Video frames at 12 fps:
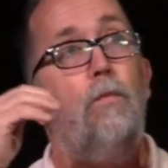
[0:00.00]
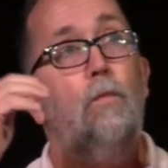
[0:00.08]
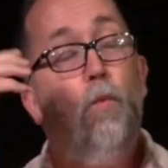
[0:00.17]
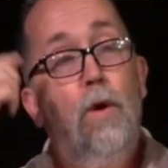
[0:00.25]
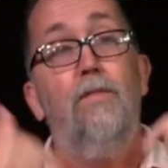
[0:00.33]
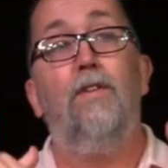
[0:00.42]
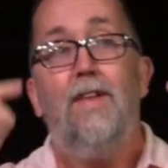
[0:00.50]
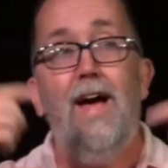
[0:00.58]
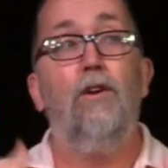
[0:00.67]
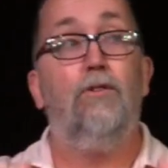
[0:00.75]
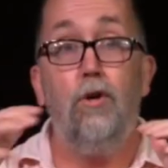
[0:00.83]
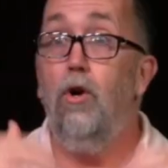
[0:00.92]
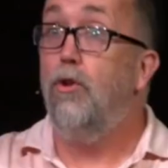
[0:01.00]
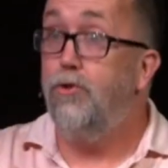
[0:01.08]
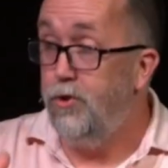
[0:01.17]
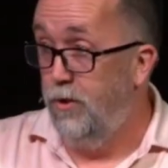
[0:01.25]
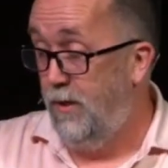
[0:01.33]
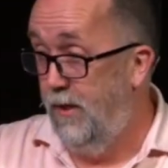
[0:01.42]
we have allowed
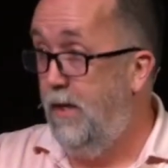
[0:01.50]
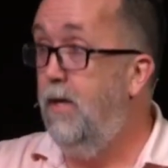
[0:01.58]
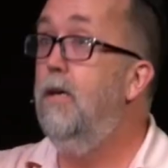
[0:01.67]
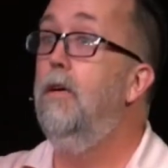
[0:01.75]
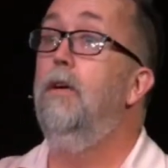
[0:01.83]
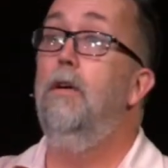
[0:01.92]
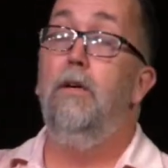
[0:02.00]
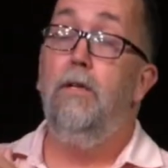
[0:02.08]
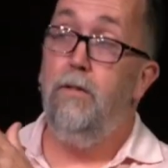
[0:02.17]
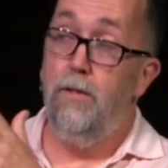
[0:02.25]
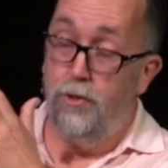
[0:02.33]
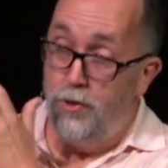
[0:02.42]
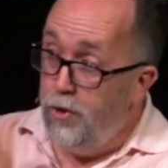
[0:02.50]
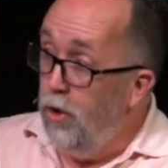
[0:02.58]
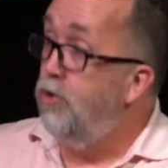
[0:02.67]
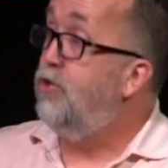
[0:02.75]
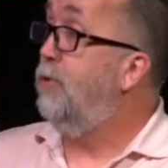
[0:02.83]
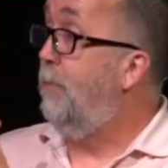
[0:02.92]
culturally the
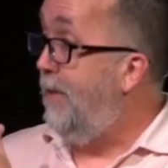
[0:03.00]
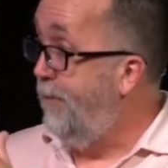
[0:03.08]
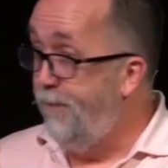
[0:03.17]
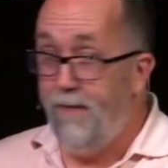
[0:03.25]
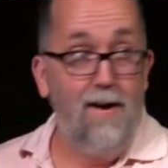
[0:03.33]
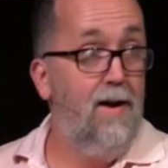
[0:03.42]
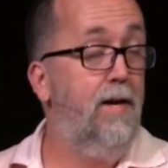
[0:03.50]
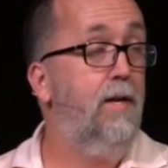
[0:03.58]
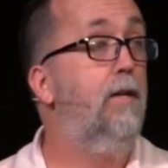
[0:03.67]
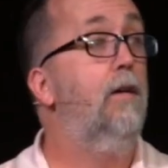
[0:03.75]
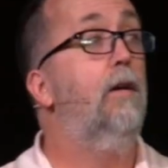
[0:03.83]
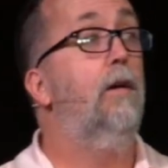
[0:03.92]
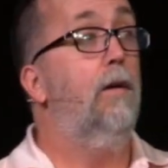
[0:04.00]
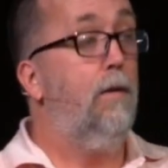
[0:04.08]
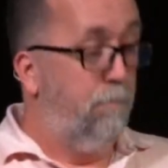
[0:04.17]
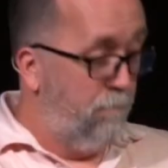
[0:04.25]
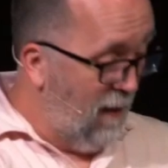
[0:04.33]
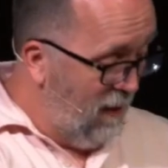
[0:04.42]
church to be defined
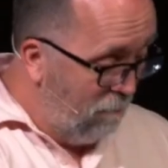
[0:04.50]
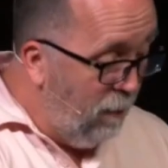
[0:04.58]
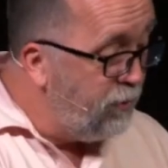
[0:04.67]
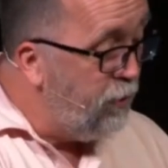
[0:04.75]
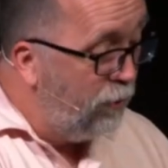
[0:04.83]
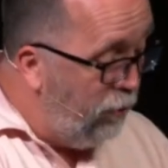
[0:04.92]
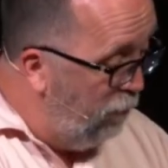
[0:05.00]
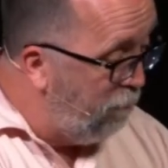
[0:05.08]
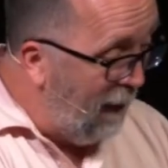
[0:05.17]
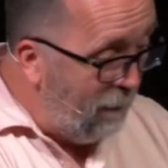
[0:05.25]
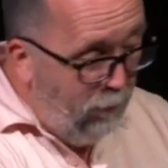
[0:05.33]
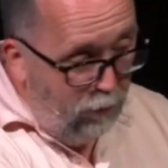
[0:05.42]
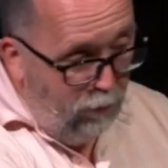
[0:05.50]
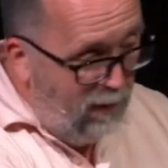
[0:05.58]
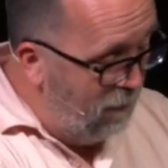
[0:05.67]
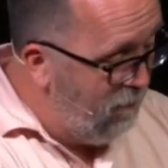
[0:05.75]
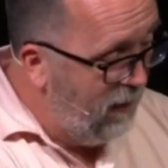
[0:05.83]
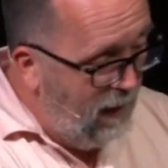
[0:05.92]
by a bunch of good people who
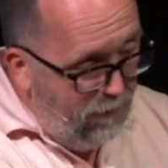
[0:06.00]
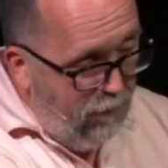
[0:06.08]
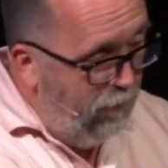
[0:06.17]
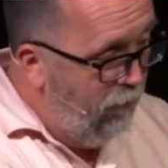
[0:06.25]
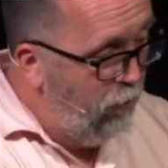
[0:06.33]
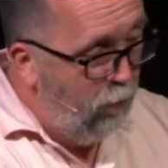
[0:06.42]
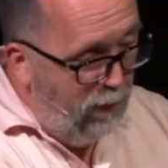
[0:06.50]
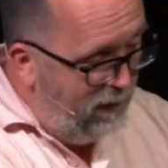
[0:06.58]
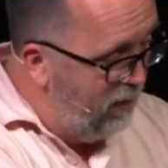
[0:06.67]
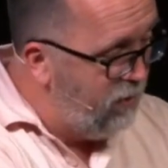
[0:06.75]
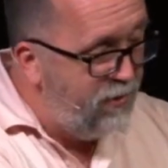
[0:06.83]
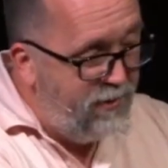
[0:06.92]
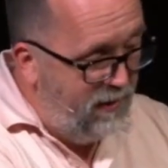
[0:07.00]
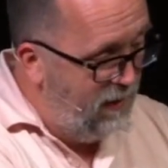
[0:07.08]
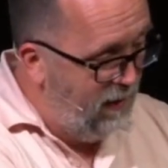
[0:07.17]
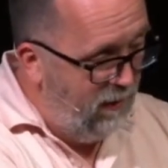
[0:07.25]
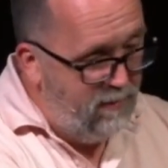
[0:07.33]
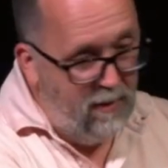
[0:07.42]
come together and do religious
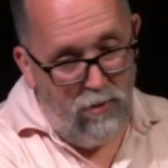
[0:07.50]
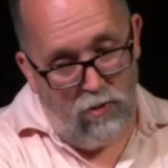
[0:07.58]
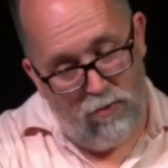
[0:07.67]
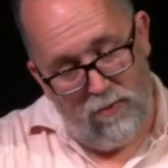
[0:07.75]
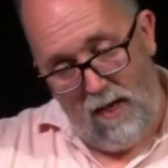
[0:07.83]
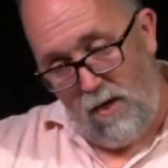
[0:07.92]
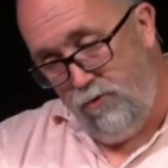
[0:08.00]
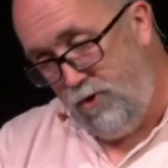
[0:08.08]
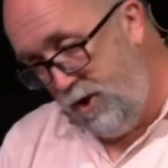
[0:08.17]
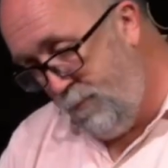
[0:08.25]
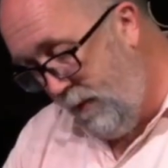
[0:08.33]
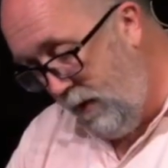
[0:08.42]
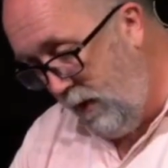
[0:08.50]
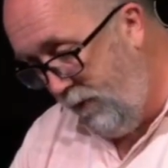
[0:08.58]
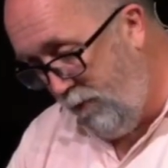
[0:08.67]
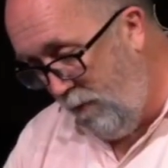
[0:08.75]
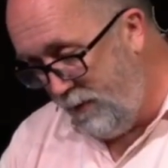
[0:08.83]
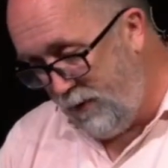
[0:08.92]
things and look down judgmentally at
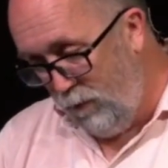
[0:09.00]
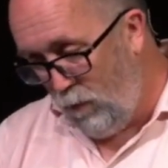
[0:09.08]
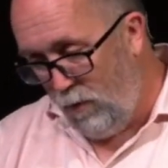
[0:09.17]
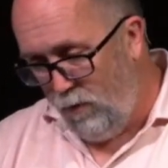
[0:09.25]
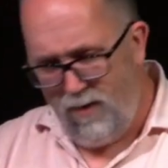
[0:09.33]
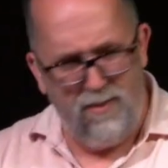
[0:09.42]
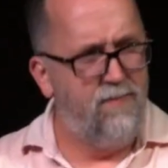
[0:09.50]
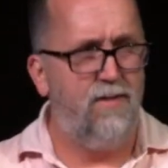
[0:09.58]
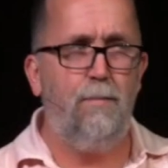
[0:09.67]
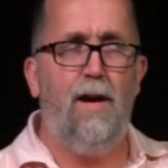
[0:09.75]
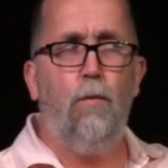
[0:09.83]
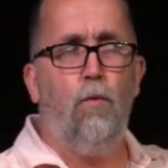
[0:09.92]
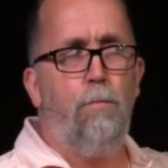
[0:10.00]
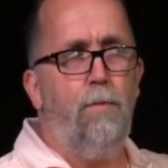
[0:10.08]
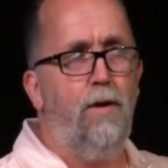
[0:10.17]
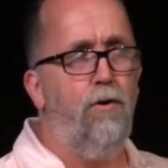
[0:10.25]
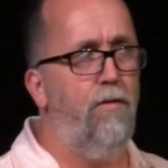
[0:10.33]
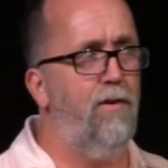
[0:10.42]
the rest of the world as if somehow we're
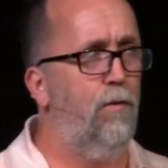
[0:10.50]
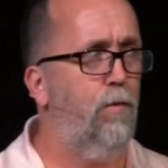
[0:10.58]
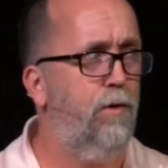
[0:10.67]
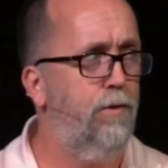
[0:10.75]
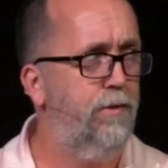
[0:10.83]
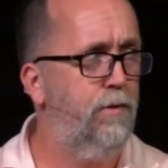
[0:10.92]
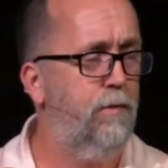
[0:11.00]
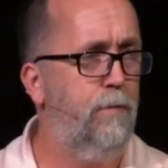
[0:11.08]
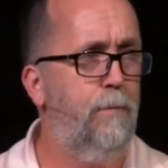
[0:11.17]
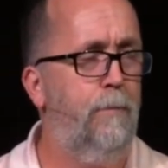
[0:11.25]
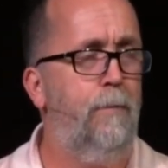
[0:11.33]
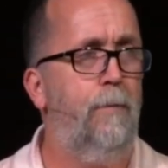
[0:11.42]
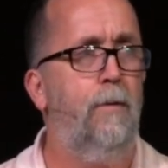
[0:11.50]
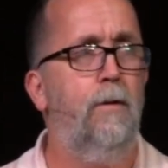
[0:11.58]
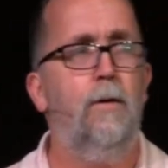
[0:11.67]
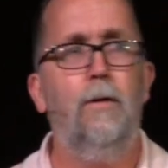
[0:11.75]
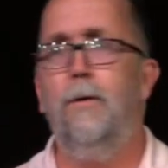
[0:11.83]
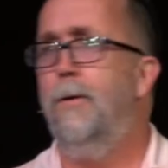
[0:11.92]
better and they're worse.
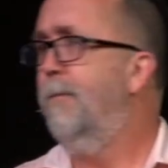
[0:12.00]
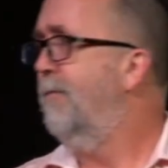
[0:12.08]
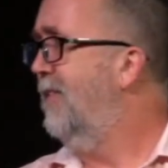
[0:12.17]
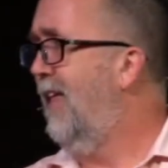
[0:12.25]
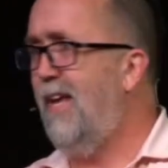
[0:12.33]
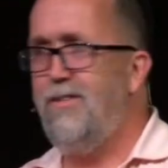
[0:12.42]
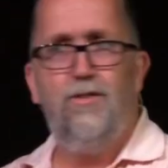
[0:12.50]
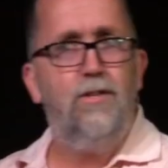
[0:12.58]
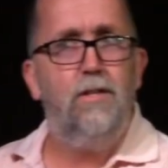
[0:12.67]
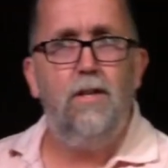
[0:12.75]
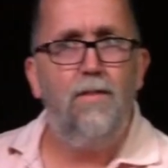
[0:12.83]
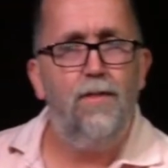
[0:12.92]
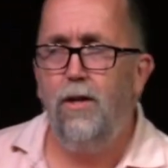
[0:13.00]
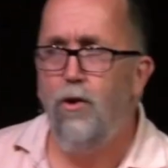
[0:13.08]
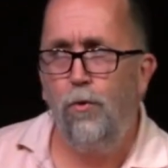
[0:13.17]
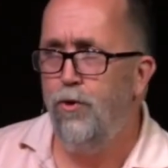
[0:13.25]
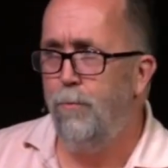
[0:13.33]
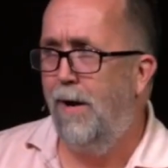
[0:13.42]
That has nothing to
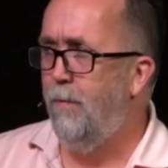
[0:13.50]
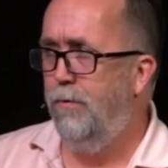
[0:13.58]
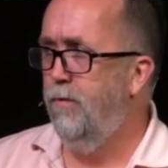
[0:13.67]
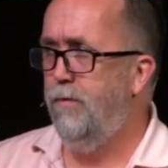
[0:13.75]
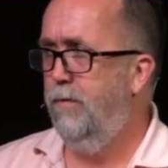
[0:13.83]
do with the Bible.